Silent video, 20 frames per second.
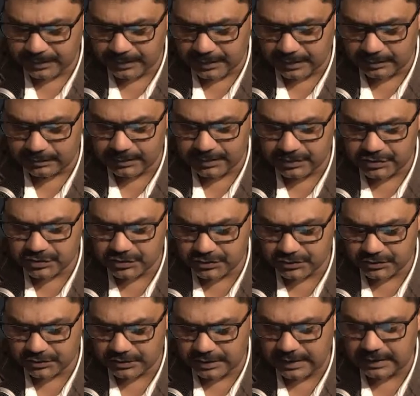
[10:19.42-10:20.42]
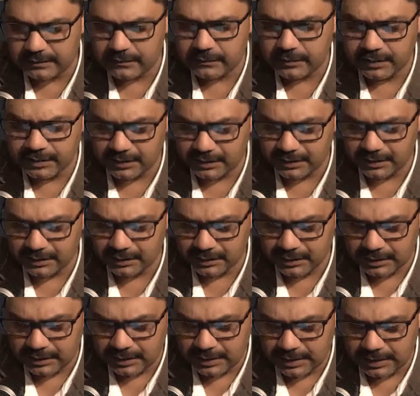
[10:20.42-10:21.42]
I mentioned Africa
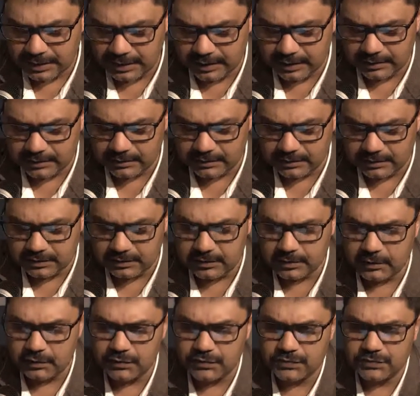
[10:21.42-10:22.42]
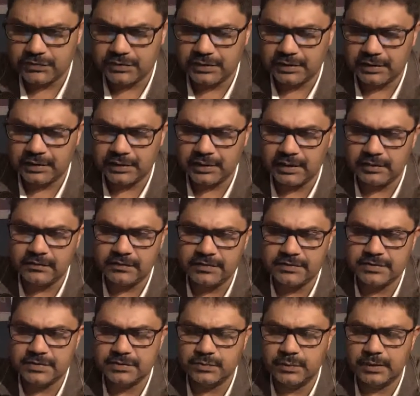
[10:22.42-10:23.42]
and those
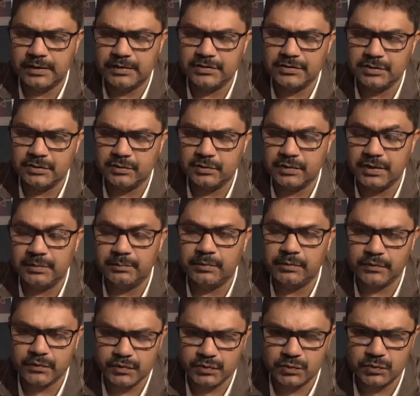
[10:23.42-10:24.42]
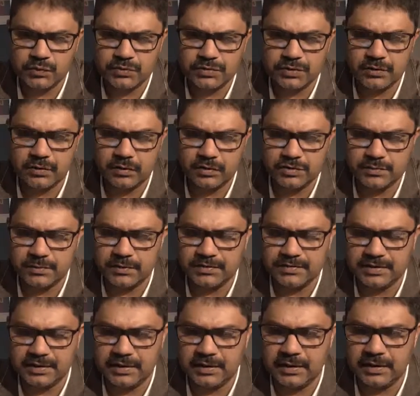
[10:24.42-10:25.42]
countries as well, so a number of schools and
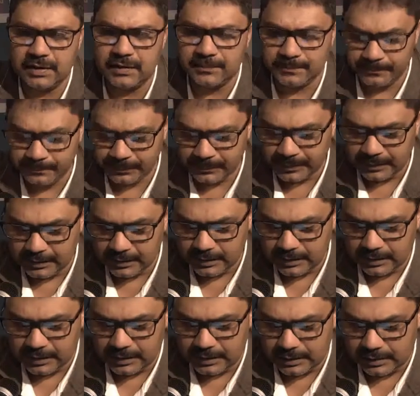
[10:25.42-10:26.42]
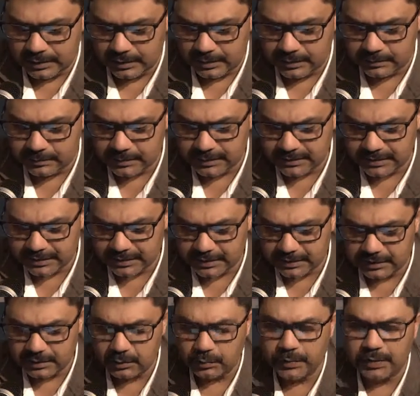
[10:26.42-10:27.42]
hospitals are there. In
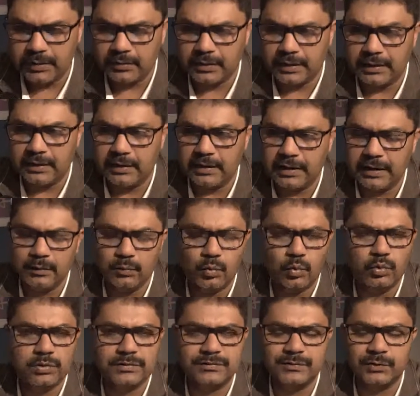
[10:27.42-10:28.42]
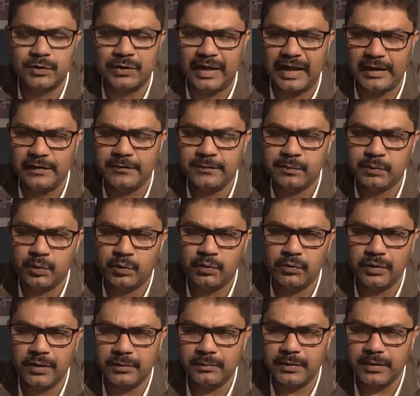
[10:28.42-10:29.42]
particular, we run a Water for Life
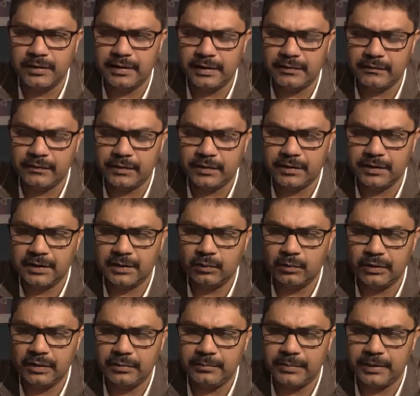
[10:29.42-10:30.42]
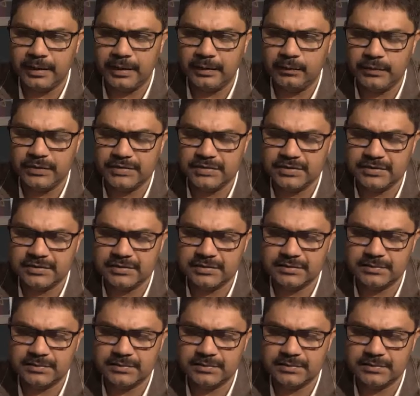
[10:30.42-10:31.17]
program in Africa, whereby we